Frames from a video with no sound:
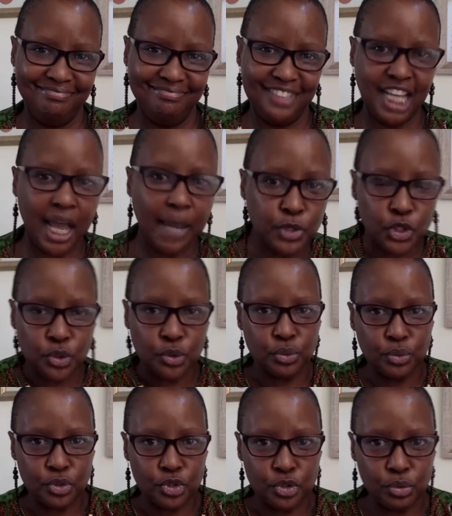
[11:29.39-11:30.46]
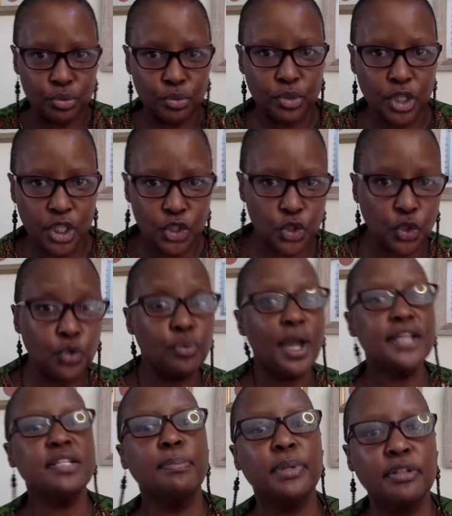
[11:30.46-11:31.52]
Time to to to
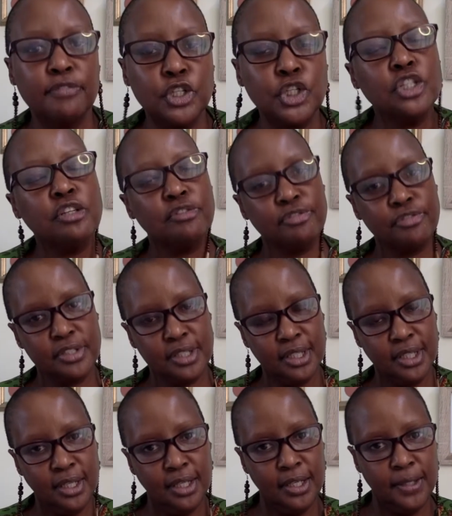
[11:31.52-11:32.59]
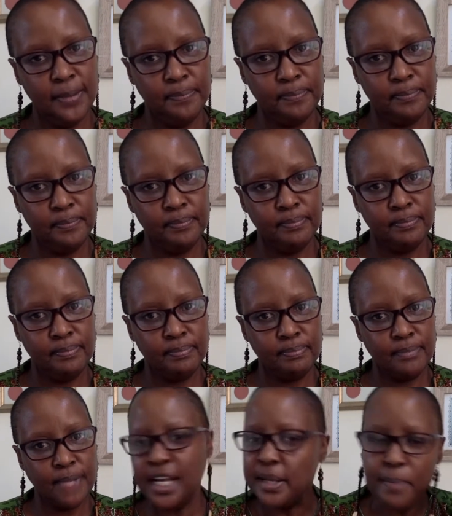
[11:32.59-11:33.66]
create a bit of a shift.
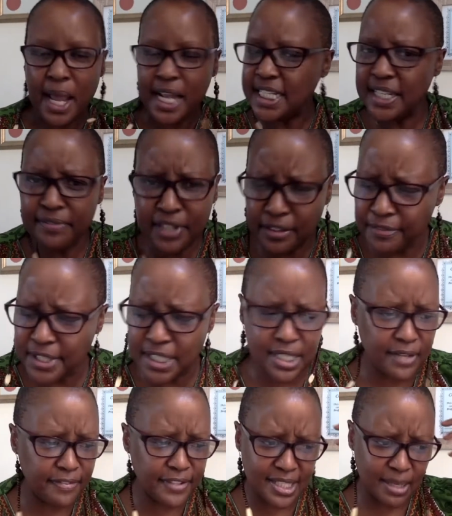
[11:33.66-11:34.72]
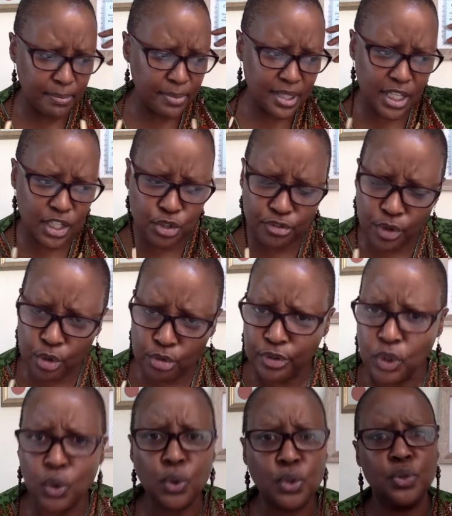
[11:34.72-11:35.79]
And if, and even if it's if it's something that you've
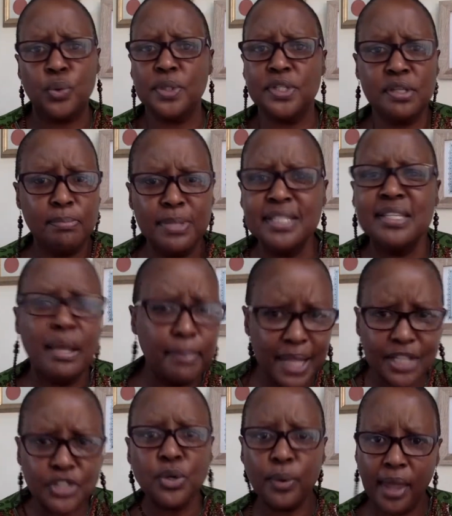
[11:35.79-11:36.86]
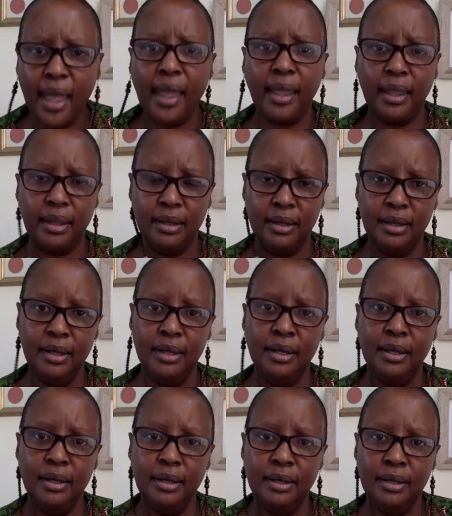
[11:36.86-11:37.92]
overlooked or it's a mishap, that's okay.
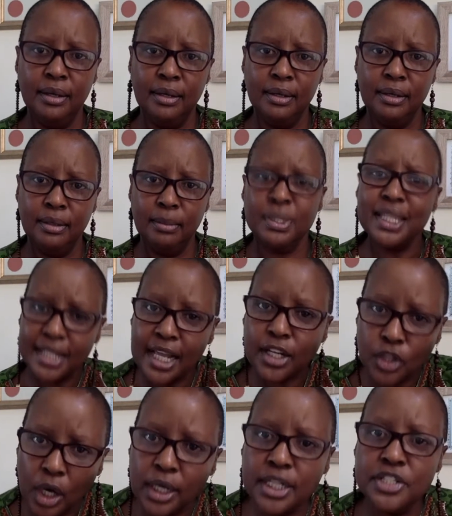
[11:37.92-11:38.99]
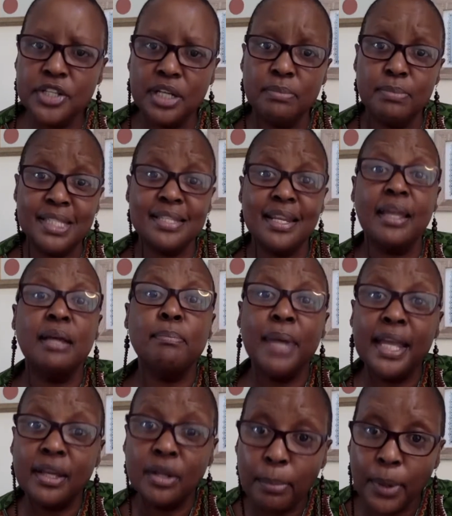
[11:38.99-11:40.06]
But then acknowledge that mistake and
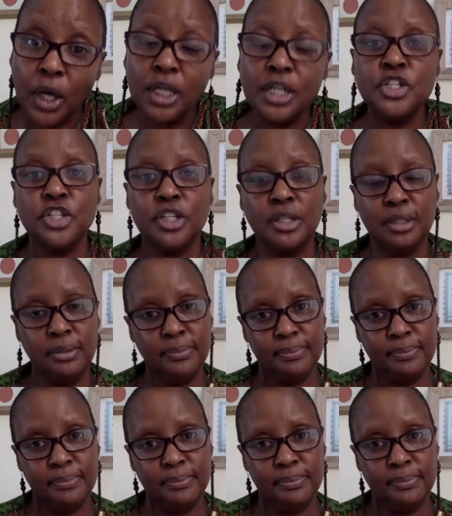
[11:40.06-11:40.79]
make an apology.